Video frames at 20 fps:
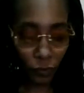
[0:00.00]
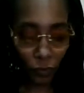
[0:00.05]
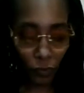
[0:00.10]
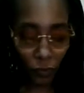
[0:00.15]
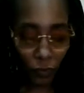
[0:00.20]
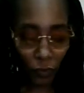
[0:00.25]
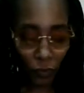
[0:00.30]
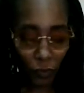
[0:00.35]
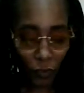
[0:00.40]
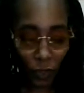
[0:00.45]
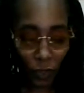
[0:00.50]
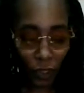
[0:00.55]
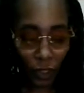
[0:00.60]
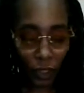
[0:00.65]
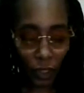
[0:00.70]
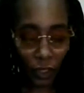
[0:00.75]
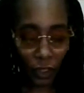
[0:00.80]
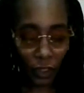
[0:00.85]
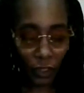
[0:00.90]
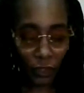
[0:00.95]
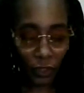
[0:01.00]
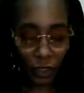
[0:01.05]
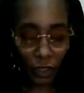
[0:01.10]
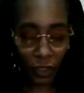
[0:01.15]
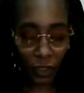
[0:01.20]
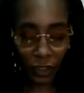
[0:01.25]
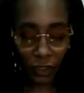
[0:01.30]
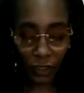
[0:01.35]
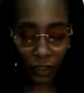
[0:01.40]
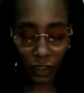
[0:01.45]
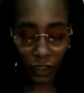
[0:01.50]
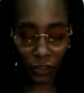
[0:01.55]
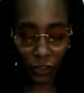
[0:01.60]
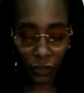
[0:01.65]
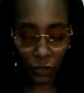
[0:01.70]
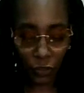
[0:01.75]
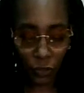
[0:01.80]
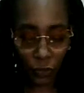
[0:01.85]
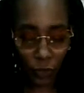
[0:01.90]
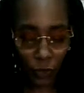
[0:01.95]
And anything that's in your
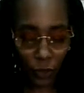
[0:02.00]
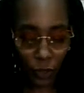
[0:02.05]
way.